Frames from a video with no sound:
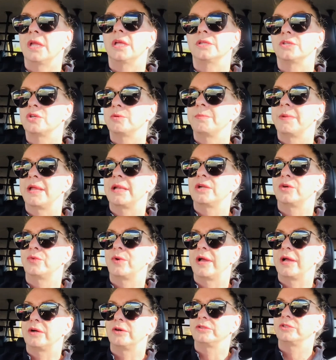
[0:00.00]
to mellow
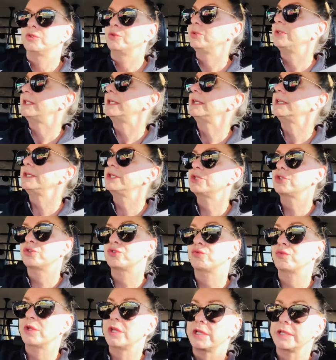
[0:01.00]
out, to
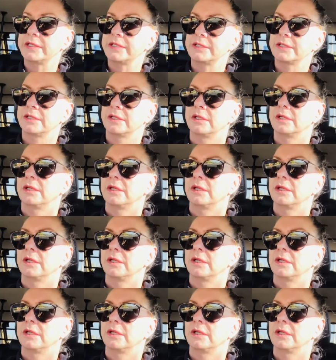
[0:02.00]
de-stress,